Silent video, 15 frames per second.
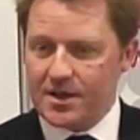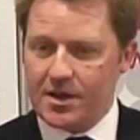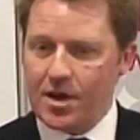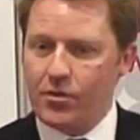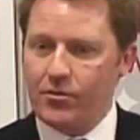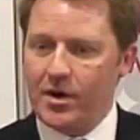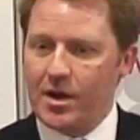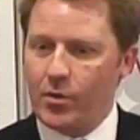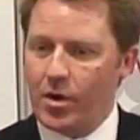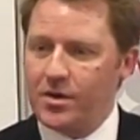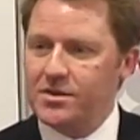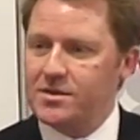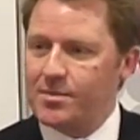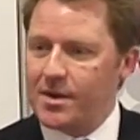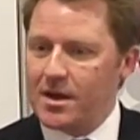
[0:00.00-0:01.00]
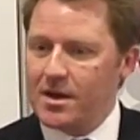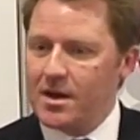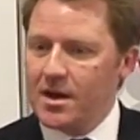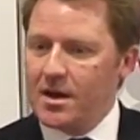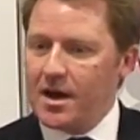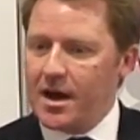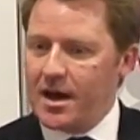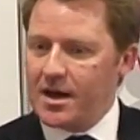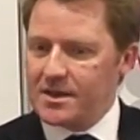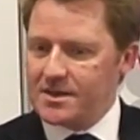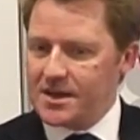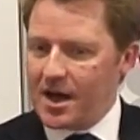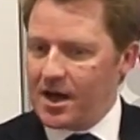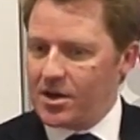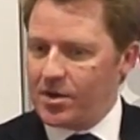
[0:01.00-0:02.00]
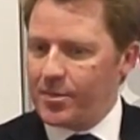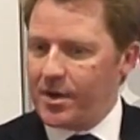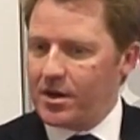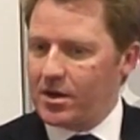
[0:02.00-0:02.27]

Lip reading: They don't really want to be tied up